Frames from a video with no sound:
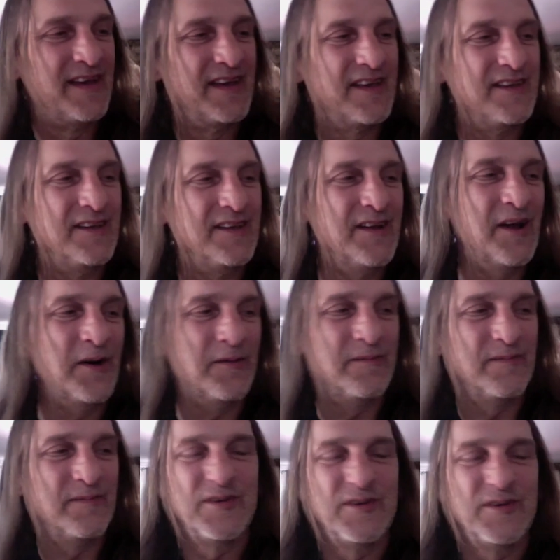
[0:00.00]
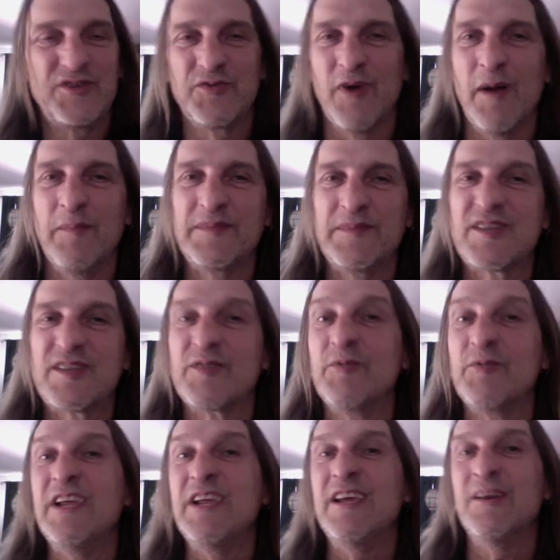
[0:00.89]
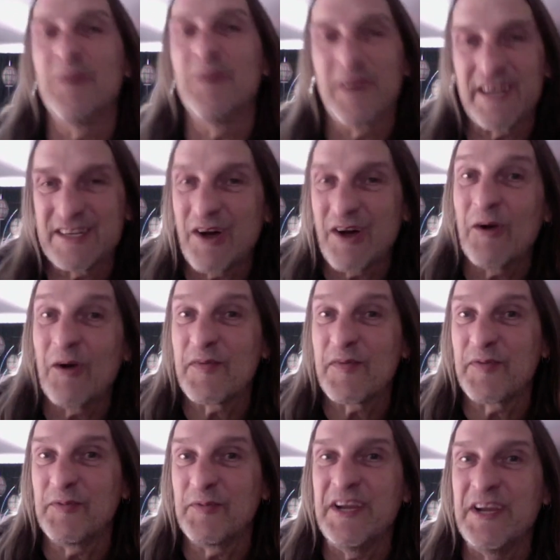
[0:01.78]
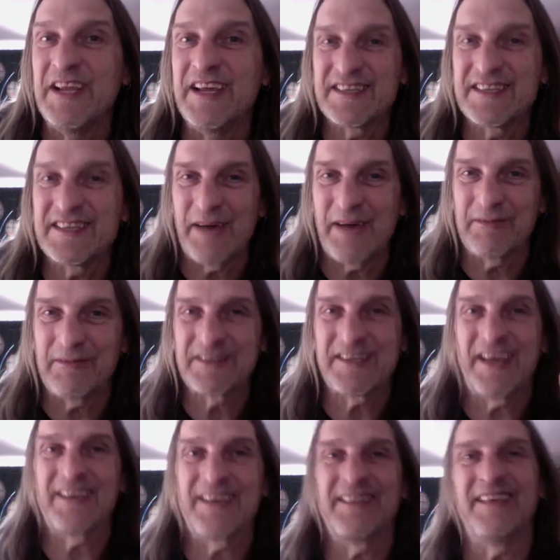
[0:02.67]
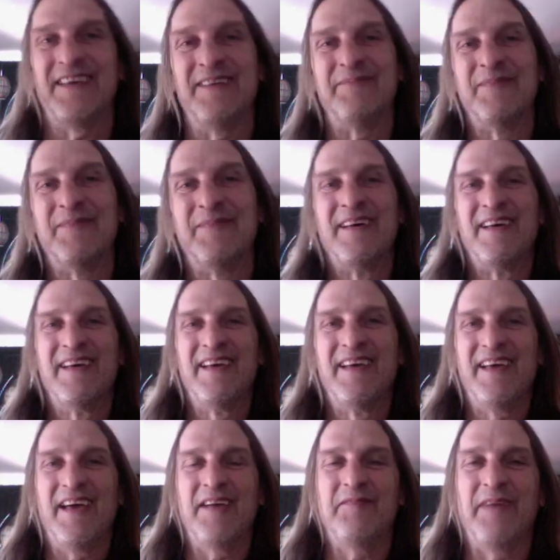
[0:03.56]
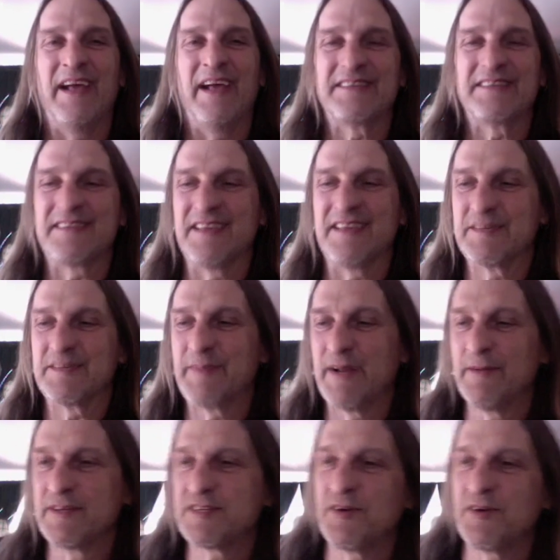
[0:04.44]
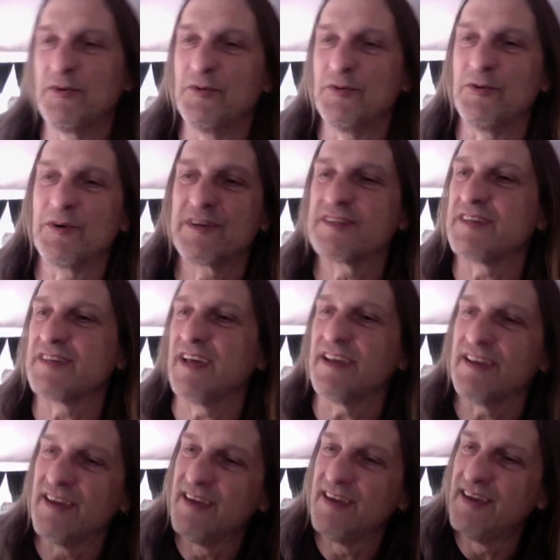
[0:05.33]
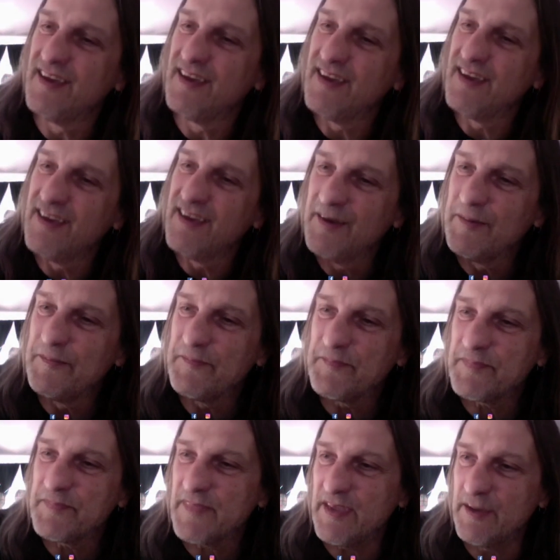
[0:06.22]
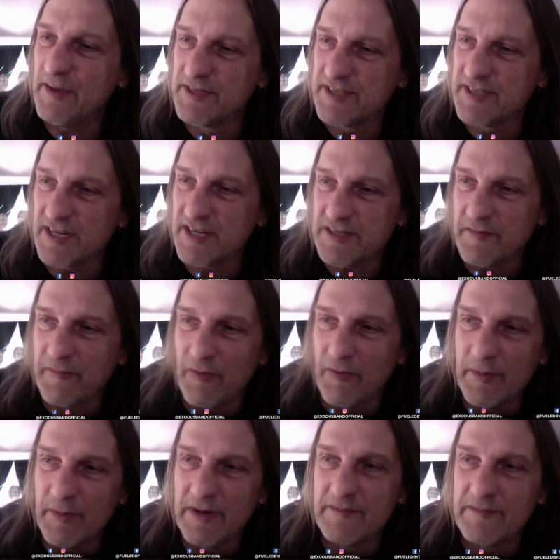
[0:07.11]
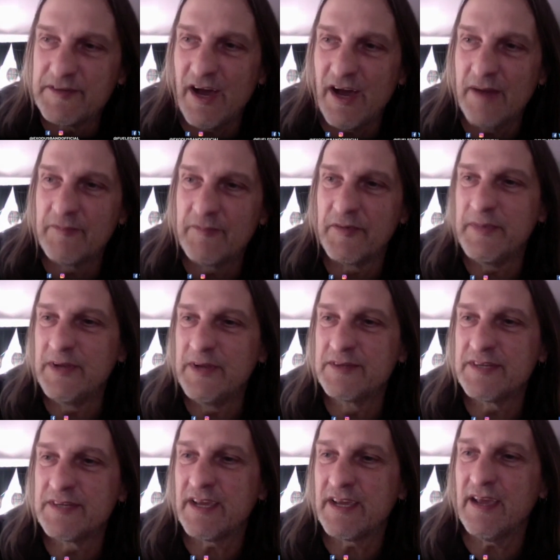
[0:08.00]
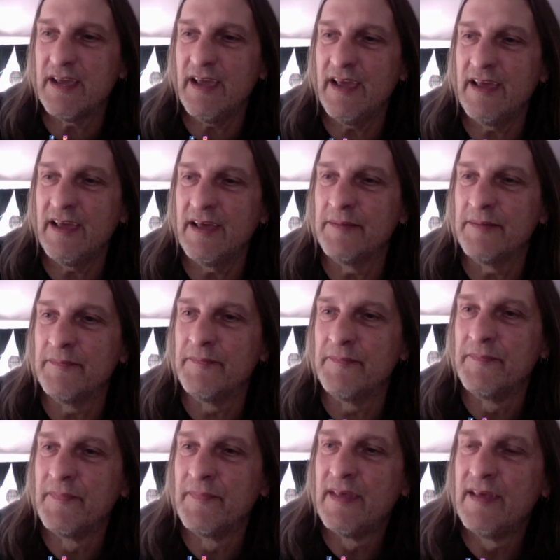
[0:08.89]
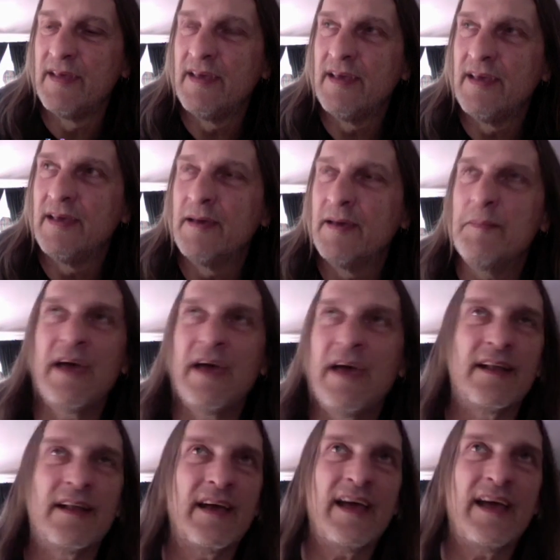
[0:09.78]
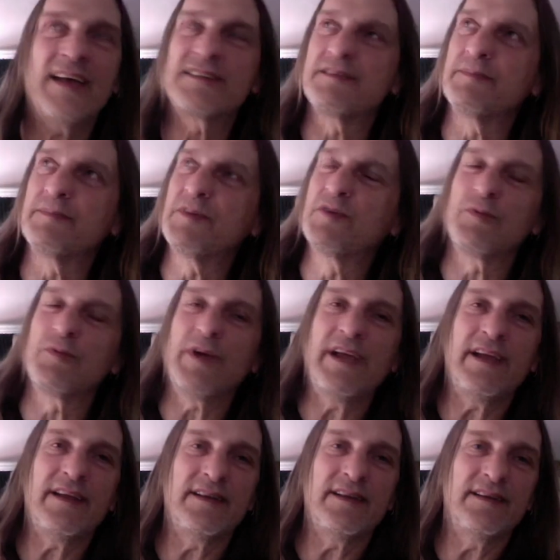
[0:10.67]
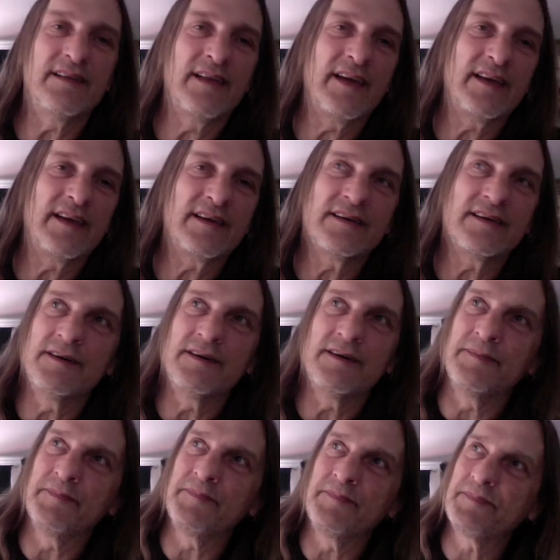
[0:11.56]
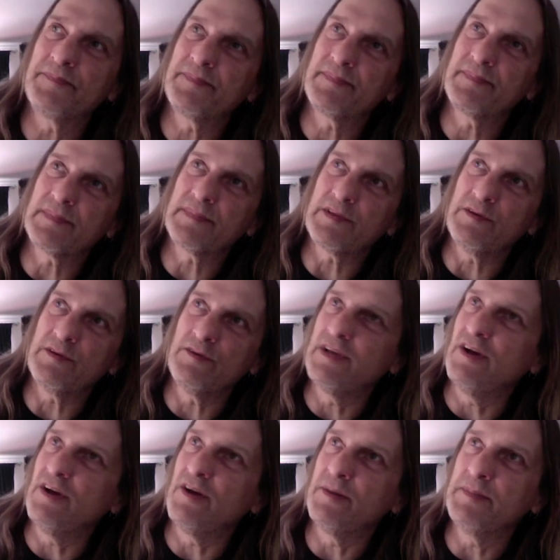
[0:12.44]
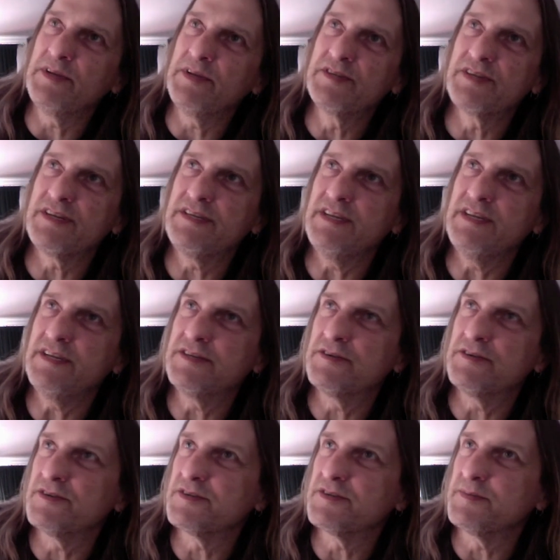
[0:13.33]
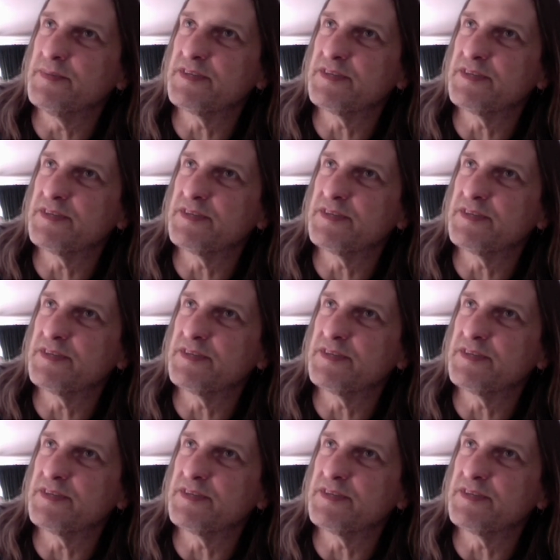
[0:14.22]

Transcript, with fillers: you know drums three or guitar three because that was like the right. advanced things but it was cool because like it was such a formative time for music and man i had some great like um early on music teachers, Mr.